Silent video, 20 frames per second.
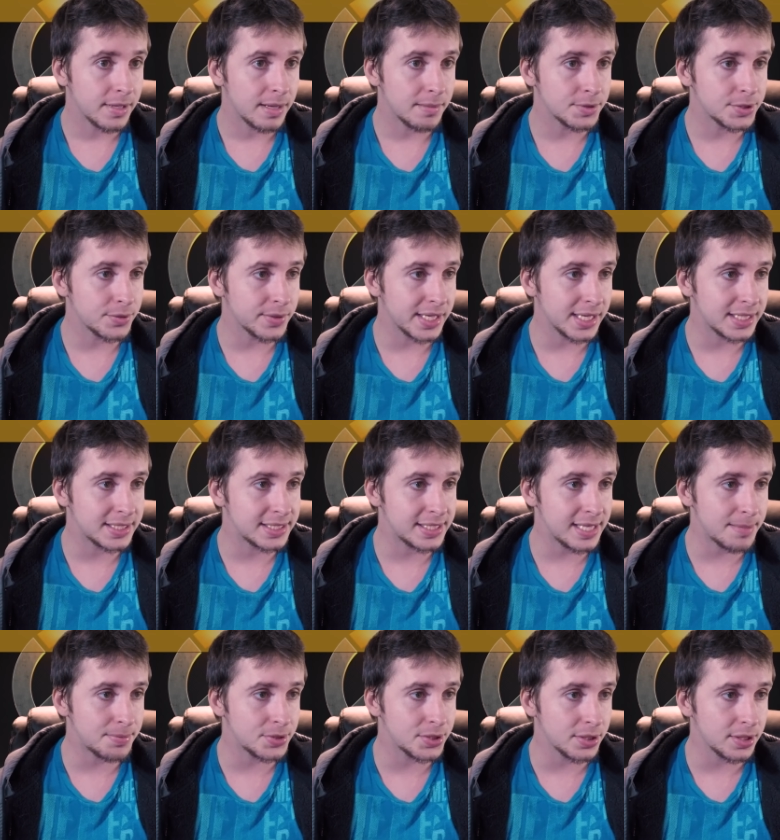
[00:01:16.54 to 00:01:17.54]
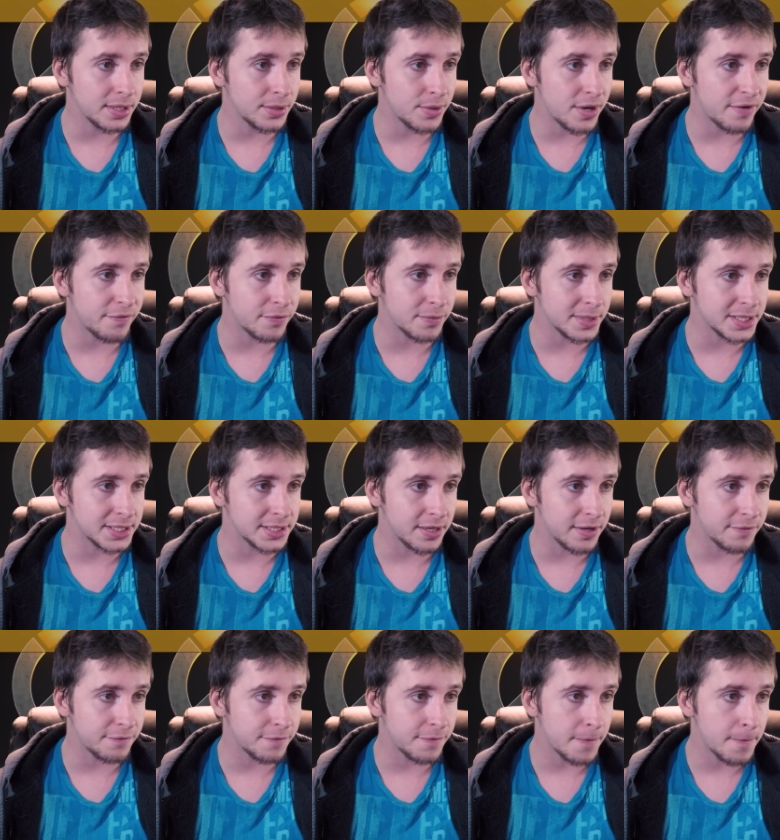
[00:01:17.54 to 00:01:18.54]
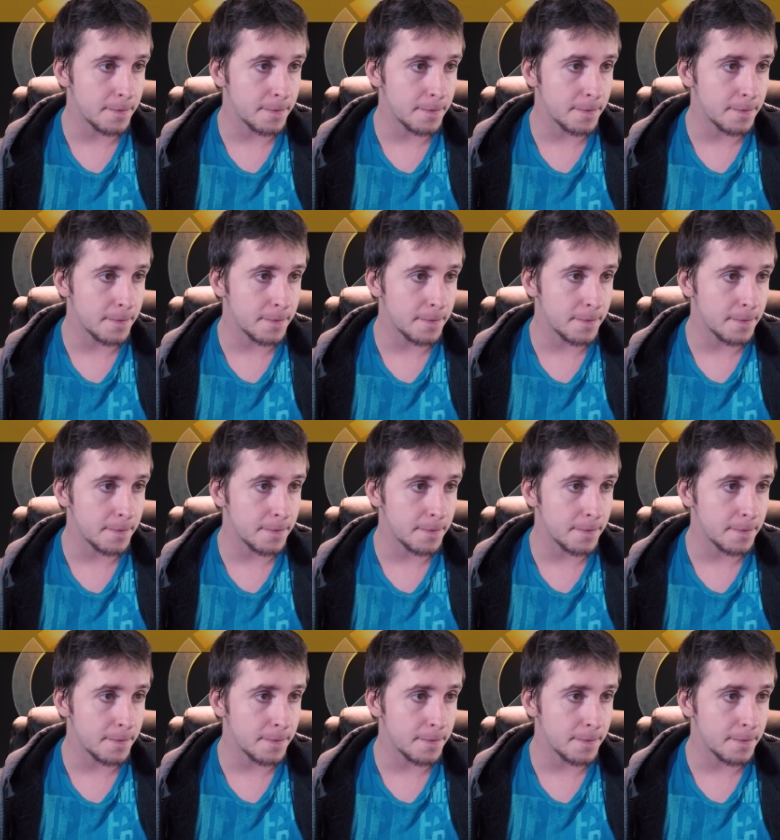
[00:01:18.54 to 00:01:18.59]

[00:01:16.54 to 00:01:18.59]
I'm doing exceptionally well for myself.